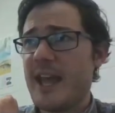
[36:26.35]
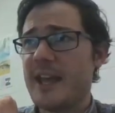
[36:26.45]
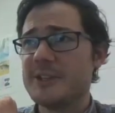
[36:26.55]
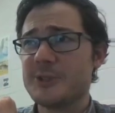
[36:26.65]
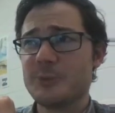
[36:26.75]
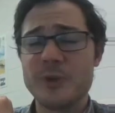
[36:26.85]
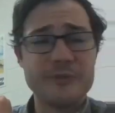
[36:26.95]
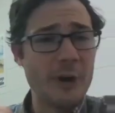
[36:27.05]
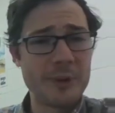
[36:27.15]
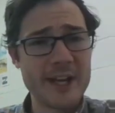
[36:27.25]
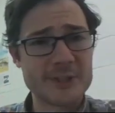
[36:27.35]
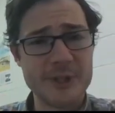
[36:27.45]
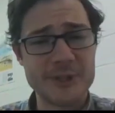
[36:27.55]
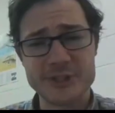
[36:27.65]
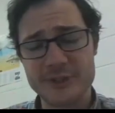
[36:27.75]
And we've all probably
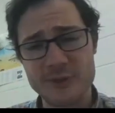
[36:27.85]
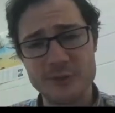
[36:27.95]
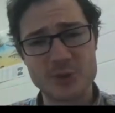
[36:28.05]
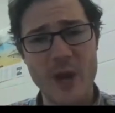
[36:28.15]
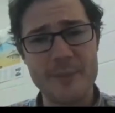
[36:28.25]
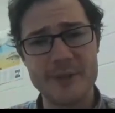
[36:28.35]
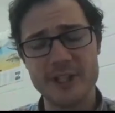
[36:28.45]
experienced this if you've swam